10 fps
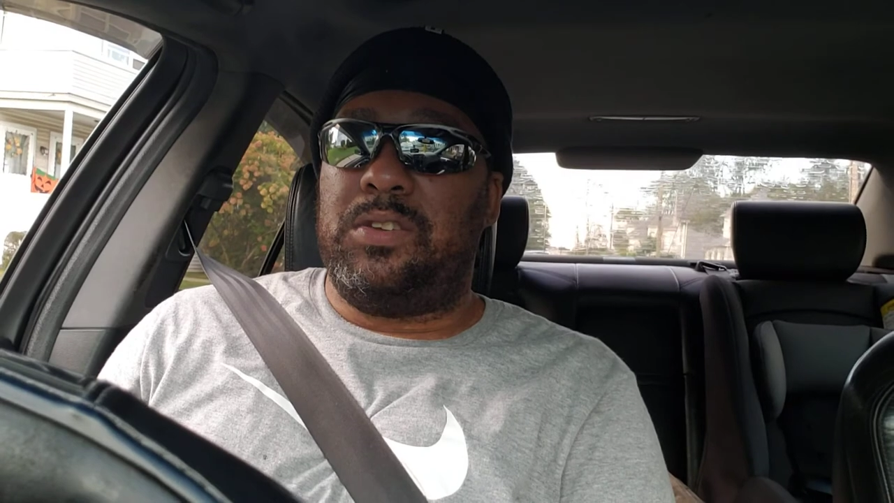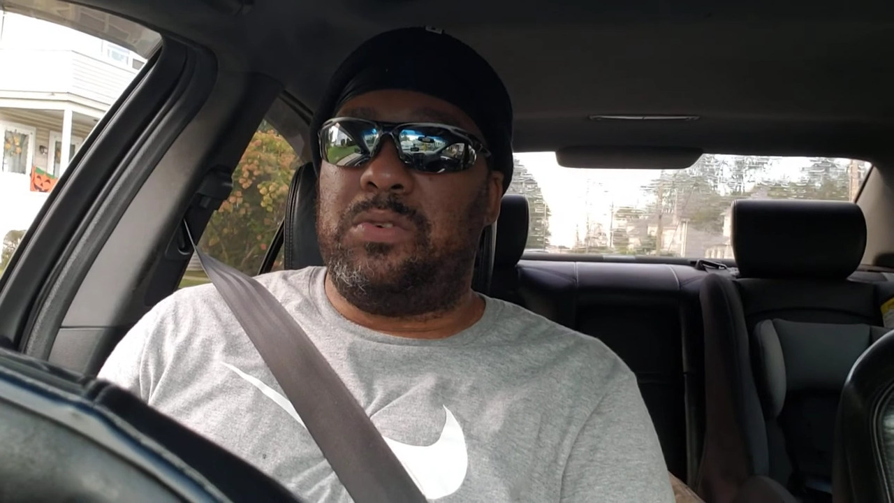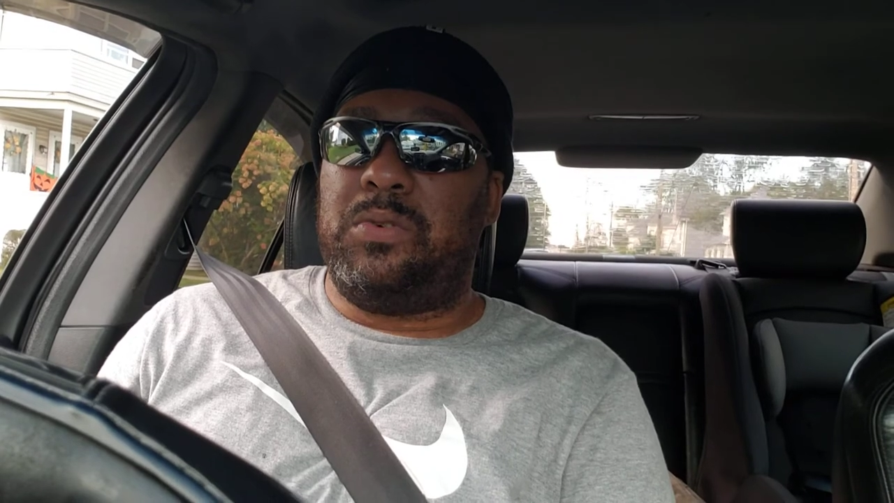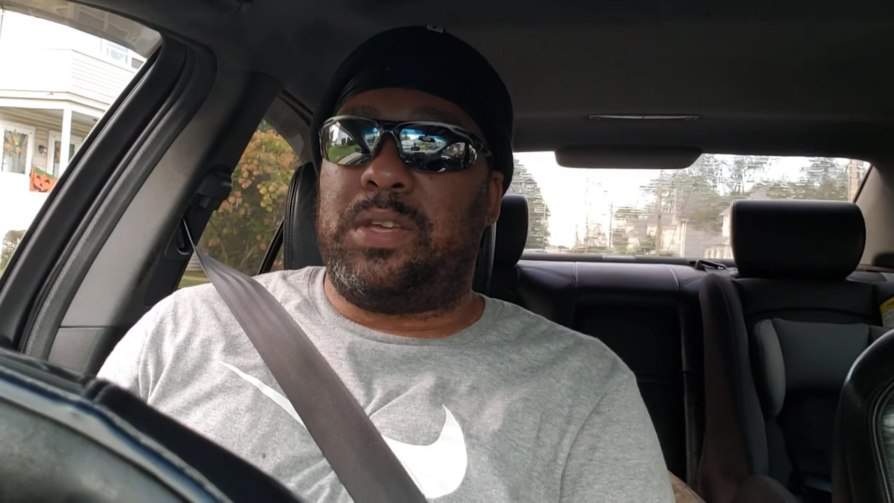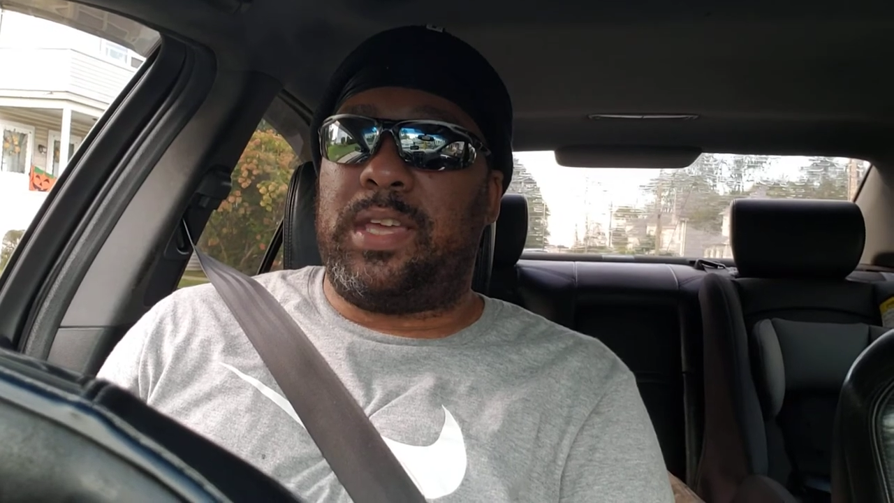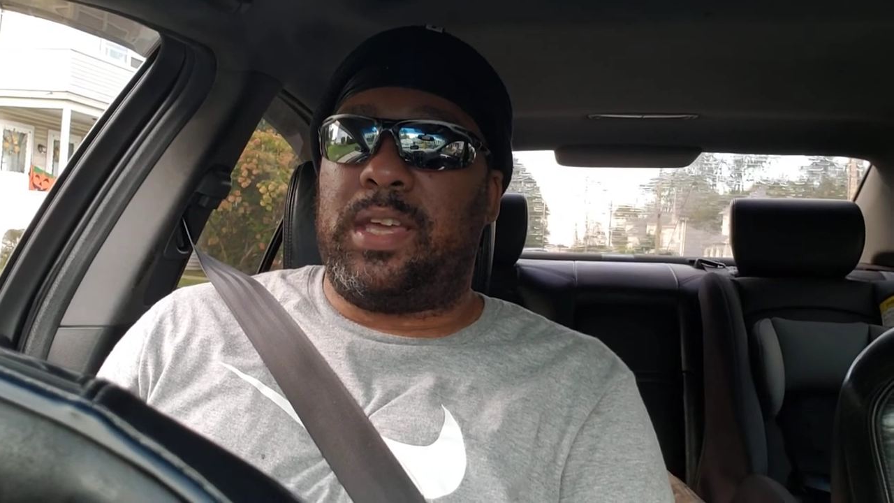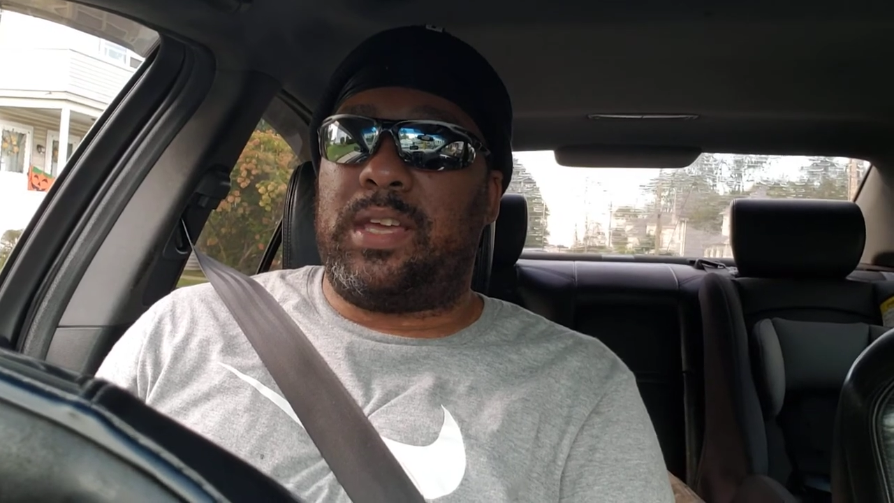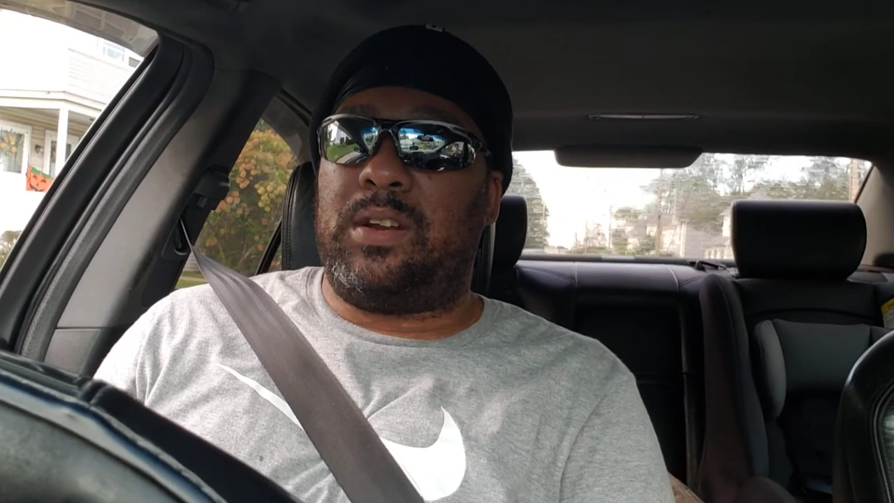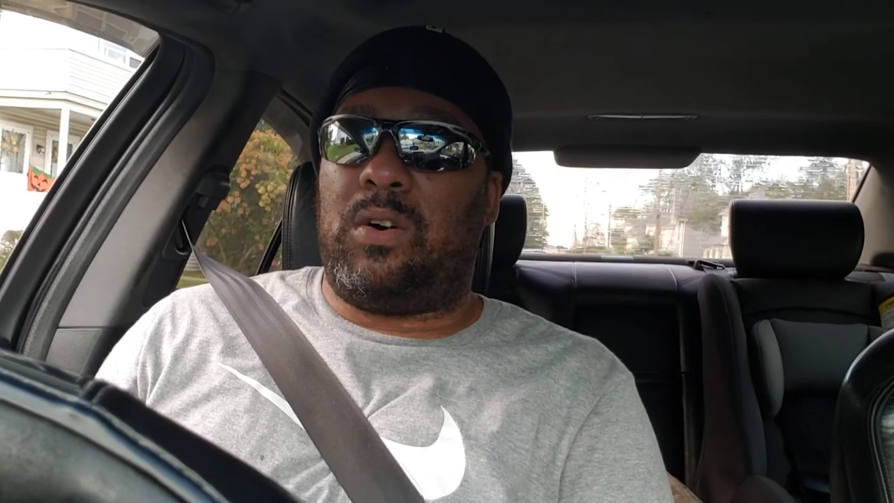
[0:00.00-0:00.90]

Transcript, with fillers: you can